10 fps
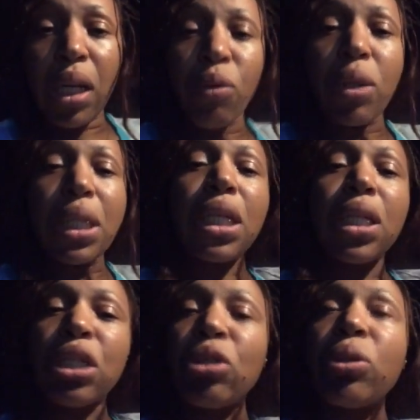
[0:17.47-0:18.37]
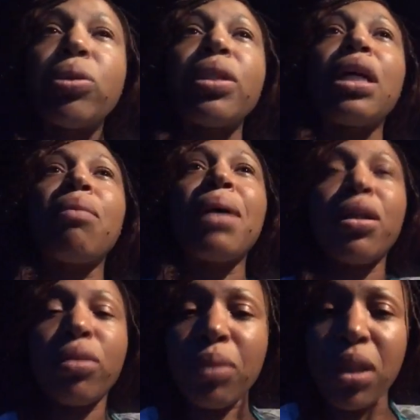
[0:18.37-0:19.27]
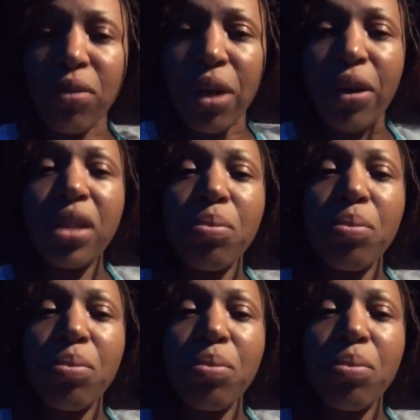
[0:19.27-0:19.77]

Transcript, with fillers: in Waukegan, you know that the bathroom is very